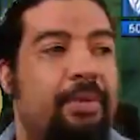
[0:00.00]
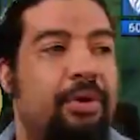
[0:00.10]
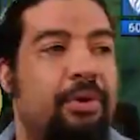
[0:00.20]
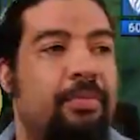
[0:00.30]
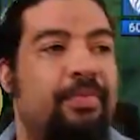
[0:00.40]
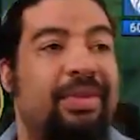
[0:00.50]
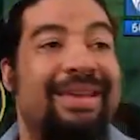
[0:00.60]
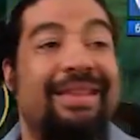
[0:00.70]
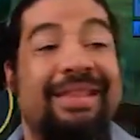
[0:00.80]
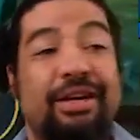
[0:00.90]
Boom.
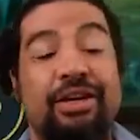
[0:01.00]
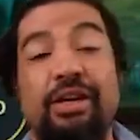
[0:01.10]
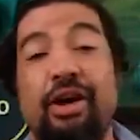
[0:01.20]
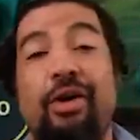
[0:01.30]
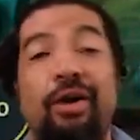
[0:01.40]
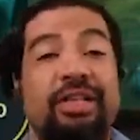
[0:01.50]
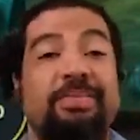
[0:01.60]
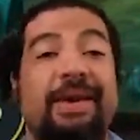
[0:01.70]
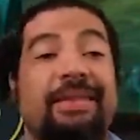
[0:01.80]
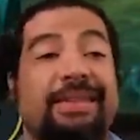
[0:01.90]
There you go. All the
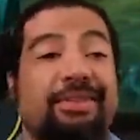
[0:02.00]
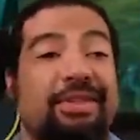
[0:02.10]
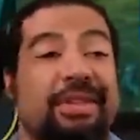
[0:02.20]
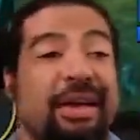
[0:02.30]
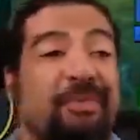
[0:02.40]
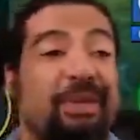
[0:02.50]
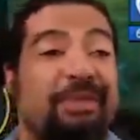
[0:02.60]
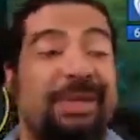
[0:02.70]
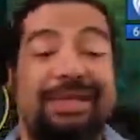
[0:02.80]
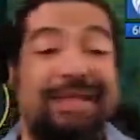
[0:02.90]
spiderlings are stunned,
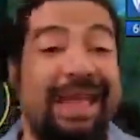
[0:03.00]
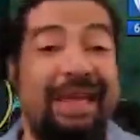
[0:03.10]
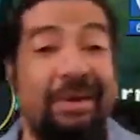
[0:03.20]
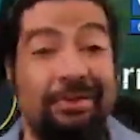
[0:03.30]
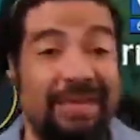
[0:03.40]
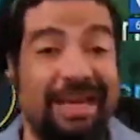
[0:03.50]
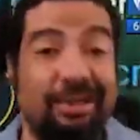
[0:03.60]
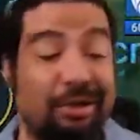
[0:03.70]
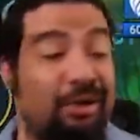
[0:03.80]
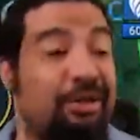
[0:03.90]
which means they don't
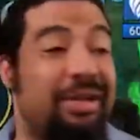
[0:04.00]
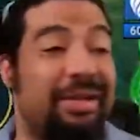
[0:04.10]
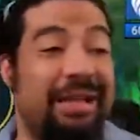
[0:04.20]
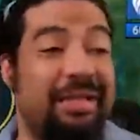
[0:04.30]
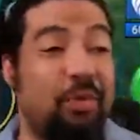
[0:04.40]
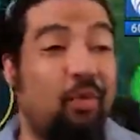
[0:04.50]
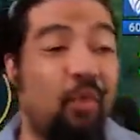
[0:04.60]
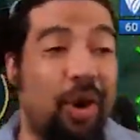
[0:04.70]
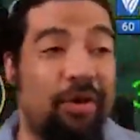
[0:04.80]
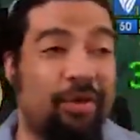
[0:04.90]
take turns. That's
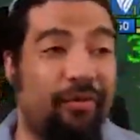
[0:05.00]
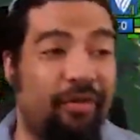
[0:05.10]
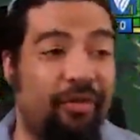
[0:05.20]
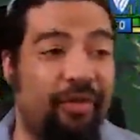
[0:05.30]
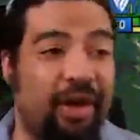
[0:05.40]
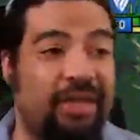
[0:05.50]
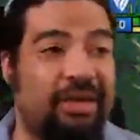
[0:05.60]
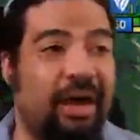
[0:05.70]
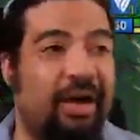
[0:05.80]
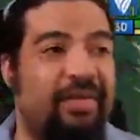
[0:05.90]
wonderful for
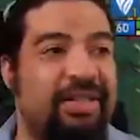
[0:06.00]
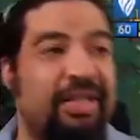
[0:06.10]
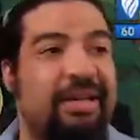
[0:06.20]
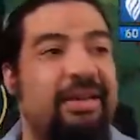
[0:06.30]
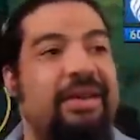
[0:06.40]
us, obviously.